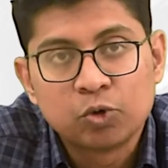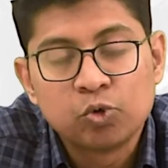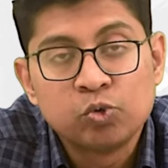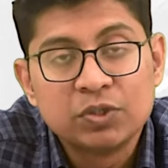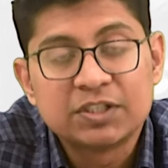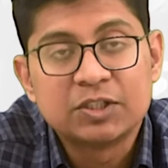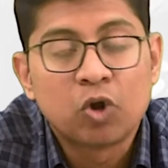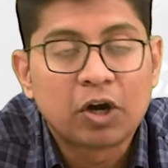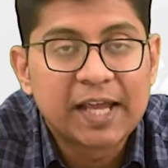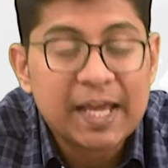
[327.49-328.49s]
who is
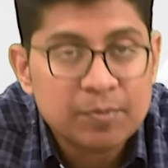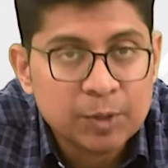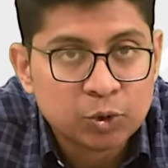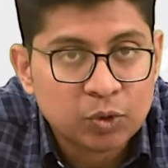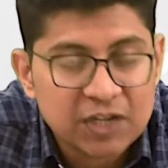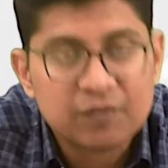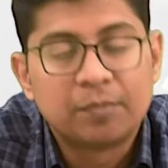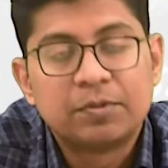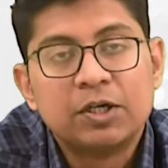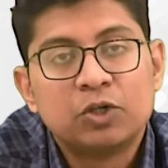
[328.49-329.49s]
not able to live up